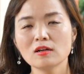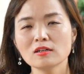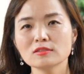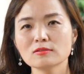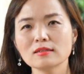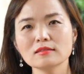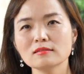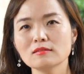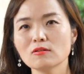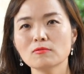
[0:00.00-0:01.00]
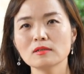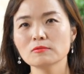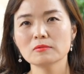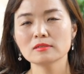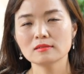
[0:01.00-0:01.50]
So I didn't know
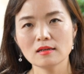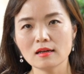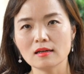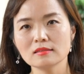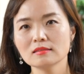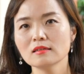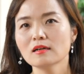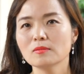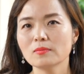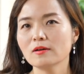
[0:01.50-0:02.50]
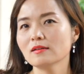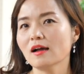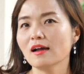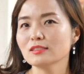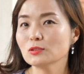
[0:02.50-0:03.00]
what was that.
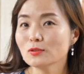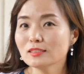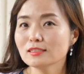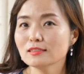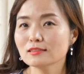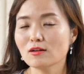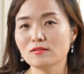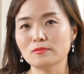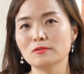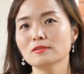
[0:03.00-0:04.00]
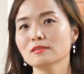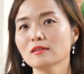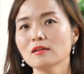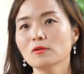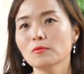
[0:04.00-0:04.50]
But I suddenly discovered,
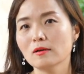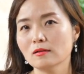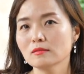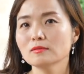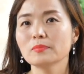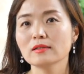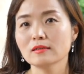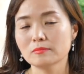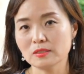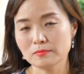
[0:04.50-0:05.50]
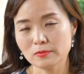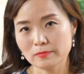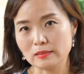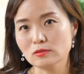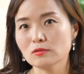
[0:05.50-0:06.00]
well, become a
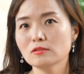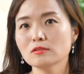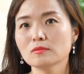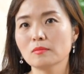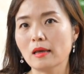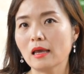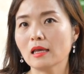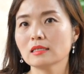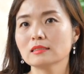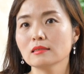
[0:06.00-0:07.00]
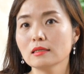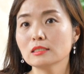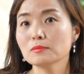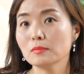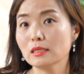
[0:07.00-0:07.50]
professor may
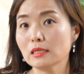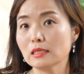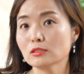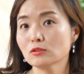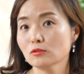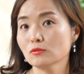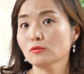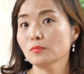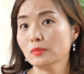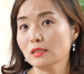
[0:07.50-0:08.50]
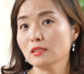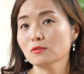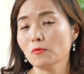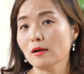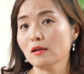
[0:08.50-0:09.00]
lead me to be
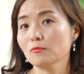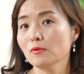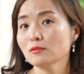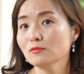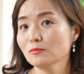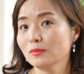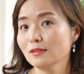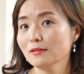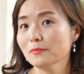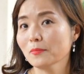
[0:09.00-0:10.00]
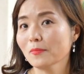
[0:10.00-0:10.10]
what I want to be.